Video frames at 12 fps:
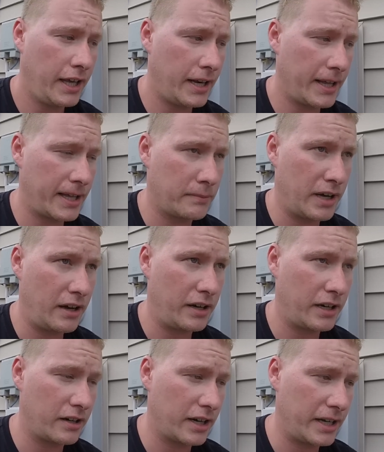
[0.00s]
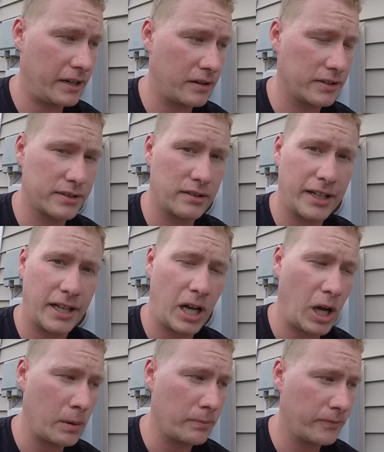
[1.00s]
And I come out here and I hear a slight
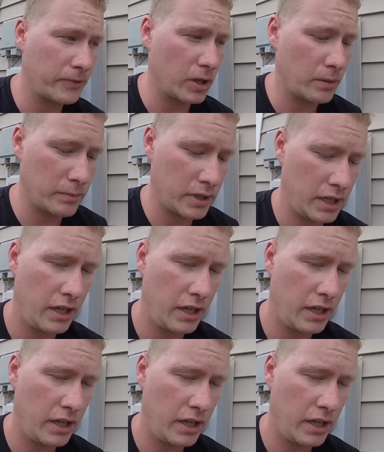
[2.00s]
hum from